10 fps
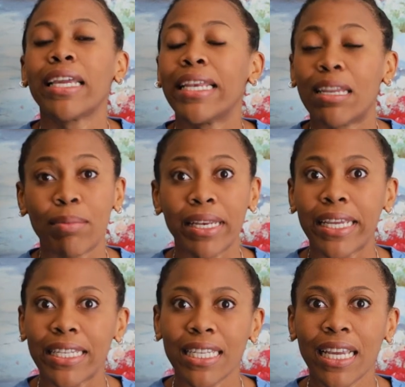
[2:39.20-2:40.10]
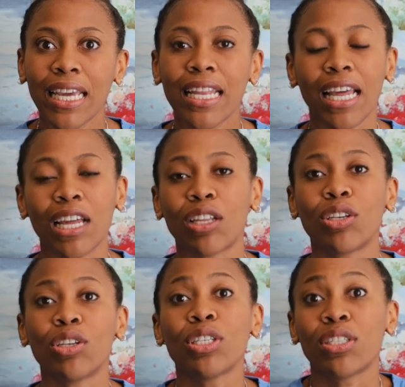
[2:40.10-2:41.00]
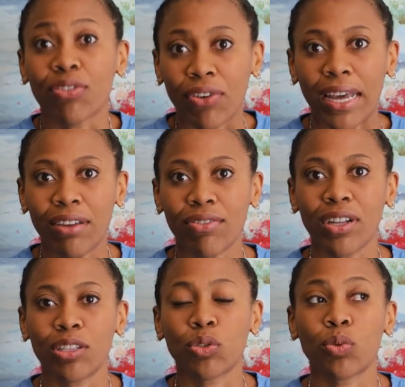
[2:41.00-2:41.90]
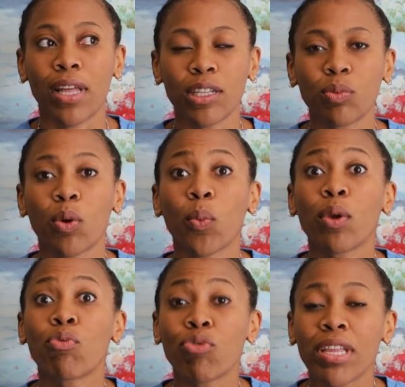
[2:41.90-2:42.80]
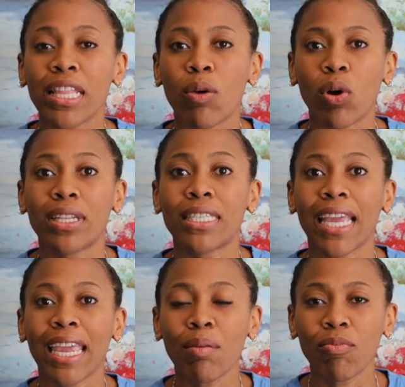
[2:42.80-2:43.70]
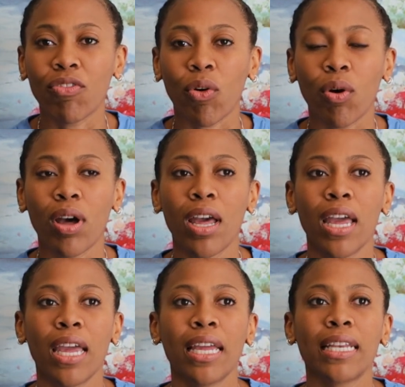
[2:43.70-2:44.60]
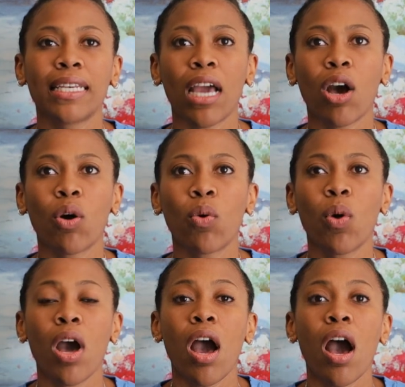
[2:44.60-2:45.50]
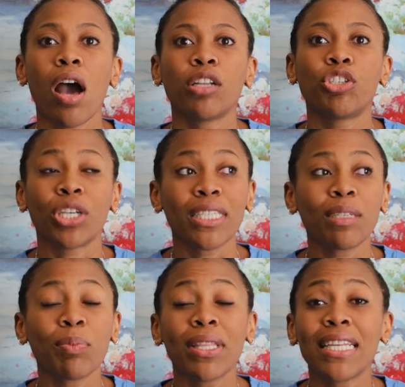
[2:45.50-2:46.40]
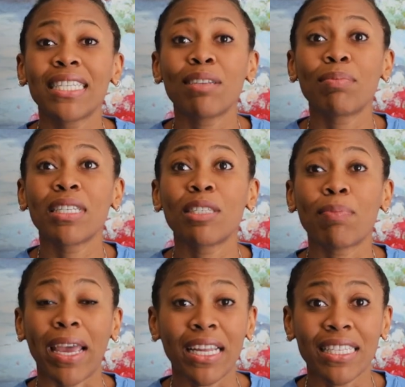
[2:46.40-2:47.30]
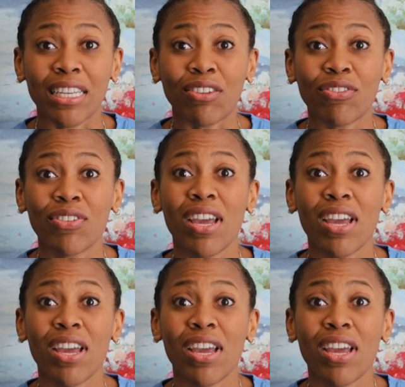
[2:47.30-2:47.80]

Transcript: eliminating it and survival. So that's what we really want to aim for. Now, just to put this in perspective,